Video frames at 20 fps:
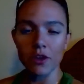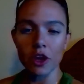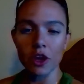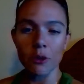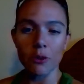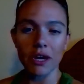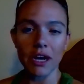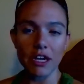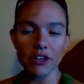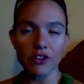
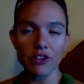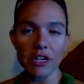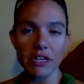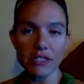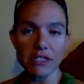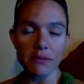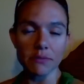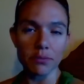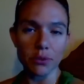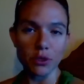
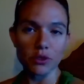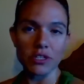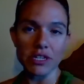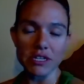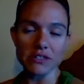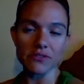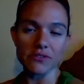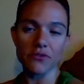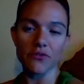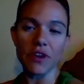carbohydrates and
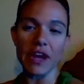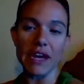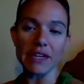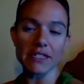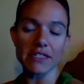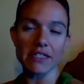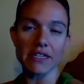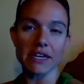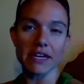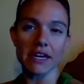proteins and
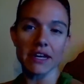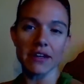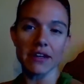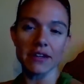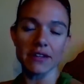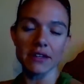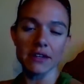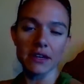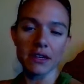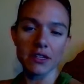fats, and